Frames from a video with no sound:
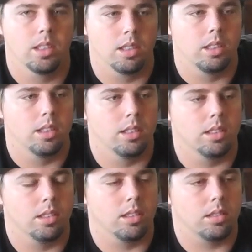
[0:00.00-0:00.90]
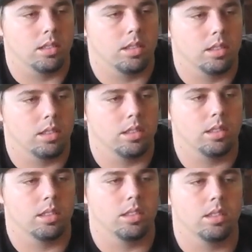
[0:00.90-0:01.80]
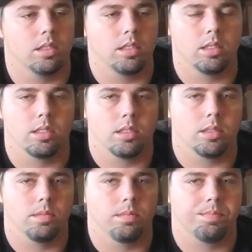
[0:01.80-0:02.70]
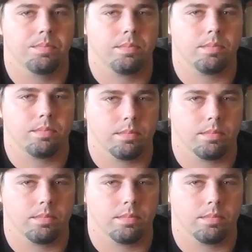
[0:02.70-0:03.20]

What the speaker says: The person shown says nothing.